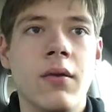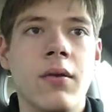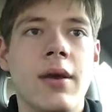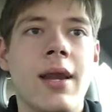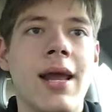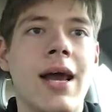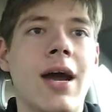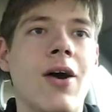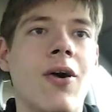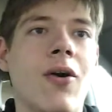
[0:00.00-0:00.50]

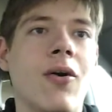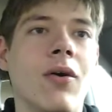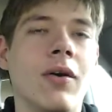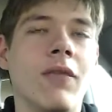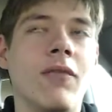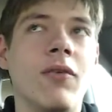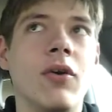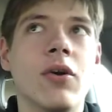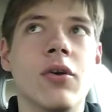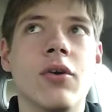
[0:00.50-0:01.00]
Now,
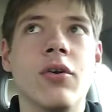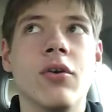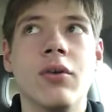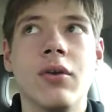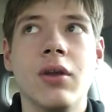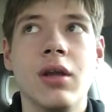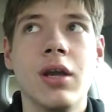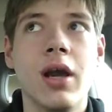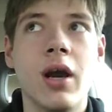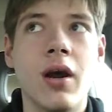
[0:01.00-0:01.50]
if you're,
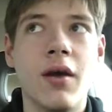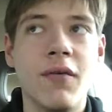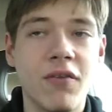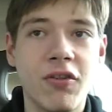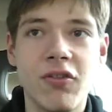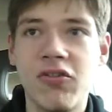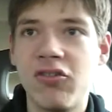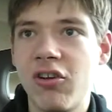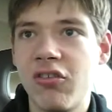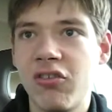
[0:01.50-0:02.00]
you know, if
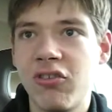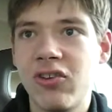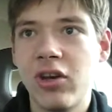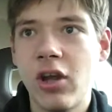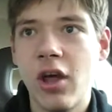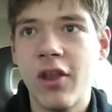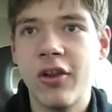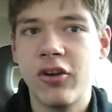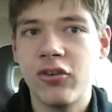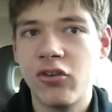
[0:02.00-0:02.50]
it's just
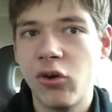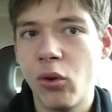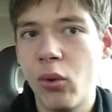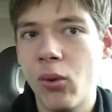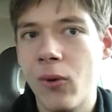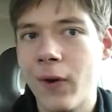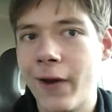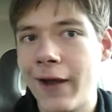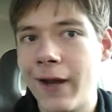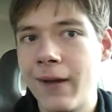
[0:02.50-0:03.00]
another
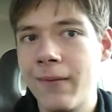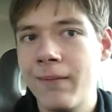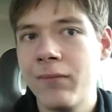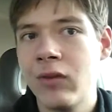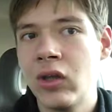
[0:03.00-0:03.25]
toy,